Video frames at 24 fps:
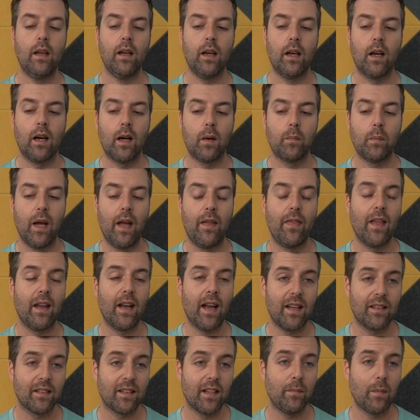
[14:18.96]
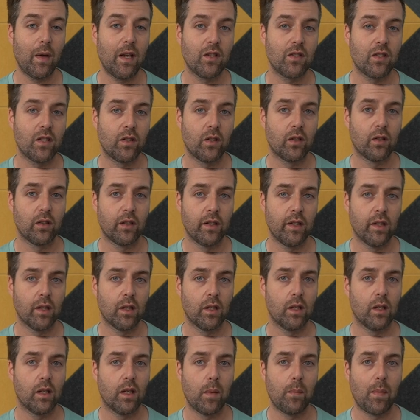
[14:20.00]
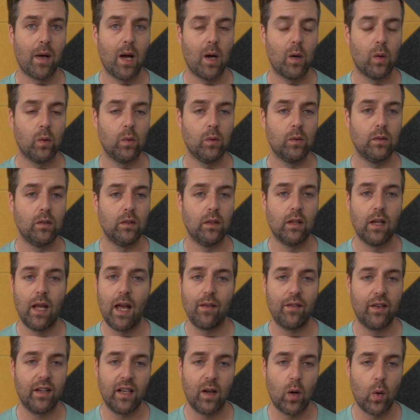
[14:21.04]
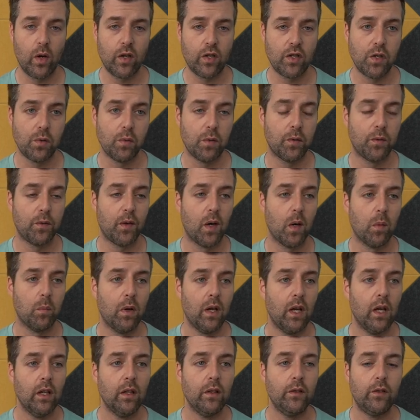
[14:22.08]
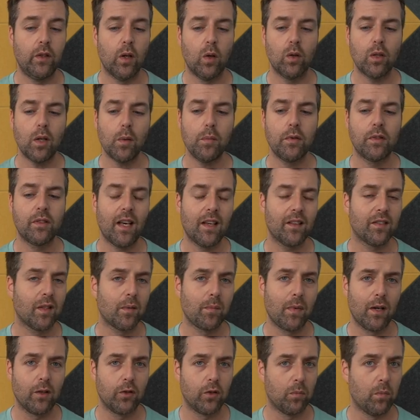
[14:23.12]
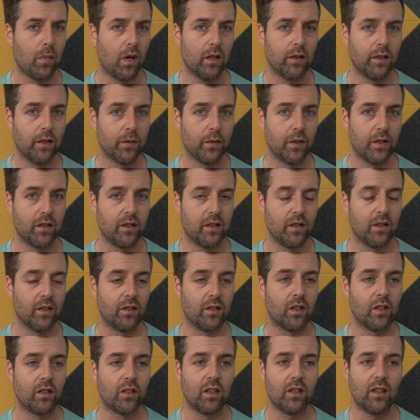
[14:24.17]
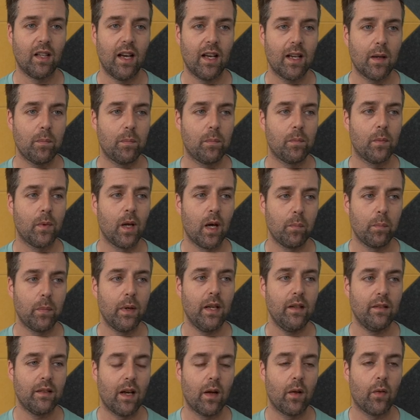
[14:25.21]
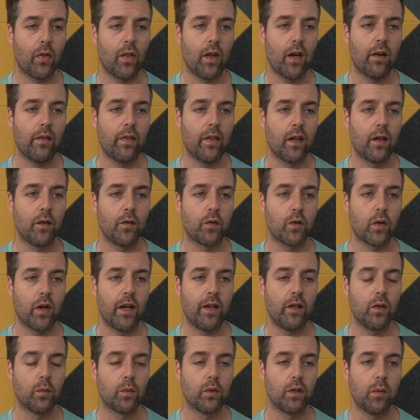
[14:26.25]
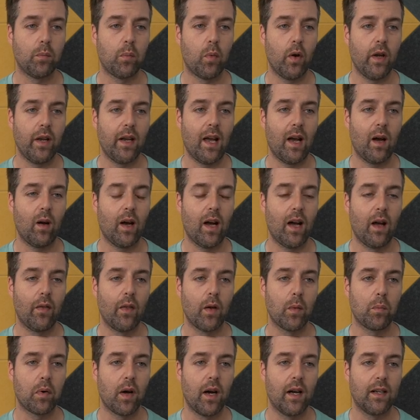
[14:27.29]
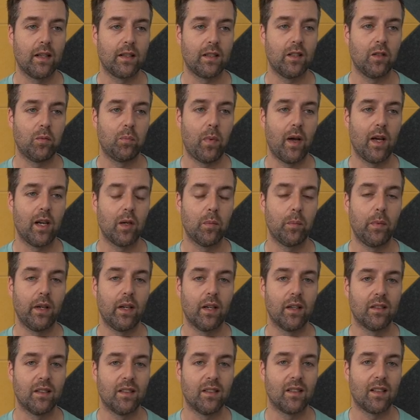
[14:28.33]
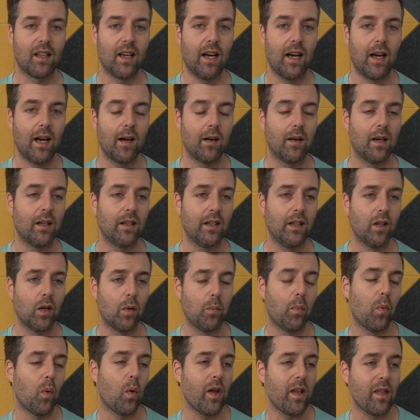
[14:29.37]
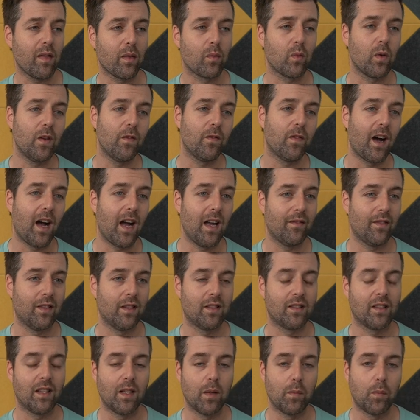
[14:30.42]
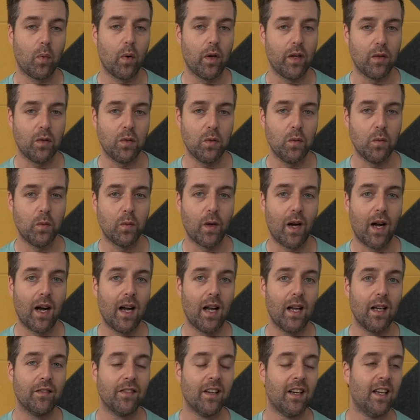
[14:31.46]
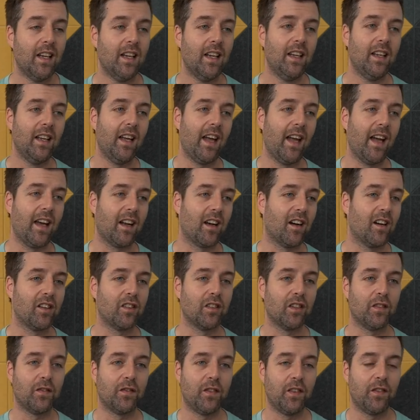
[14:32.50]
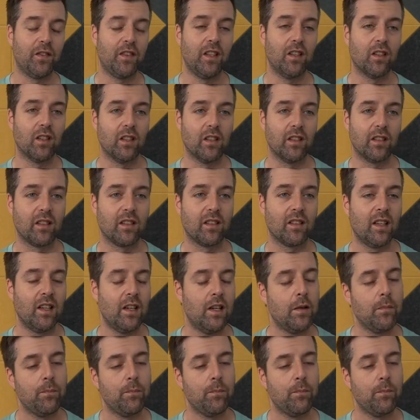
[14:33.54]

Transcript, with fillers: And then as I mentioned earlier about having no issue with foam, don't obsess about small differences. There's a lot of companies out there that have tried to really point out how their product is better because it's got, you know, 0.35 instead of 0.25 at 150 hertz.